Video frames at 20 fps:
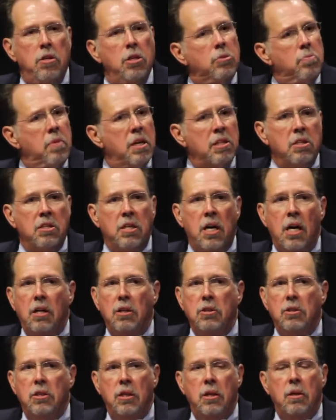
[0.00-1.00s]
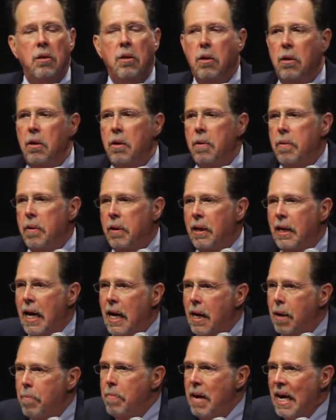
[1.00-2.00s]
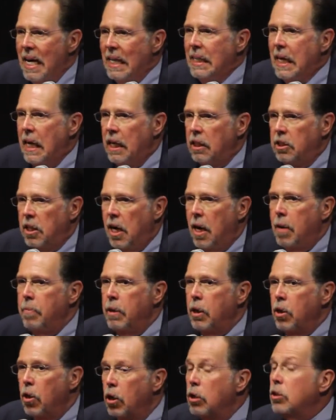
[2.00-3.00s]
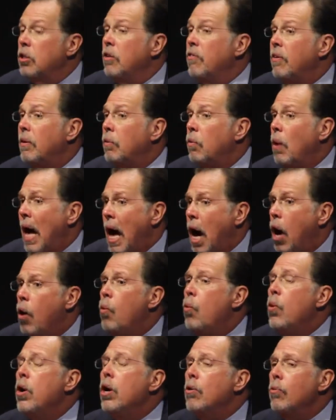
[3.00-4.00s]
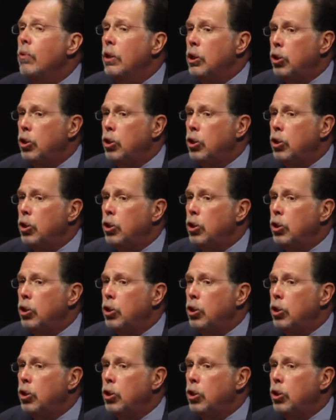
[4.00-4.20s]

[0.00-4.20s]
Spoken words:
this methodology kind of mandates that because of how we're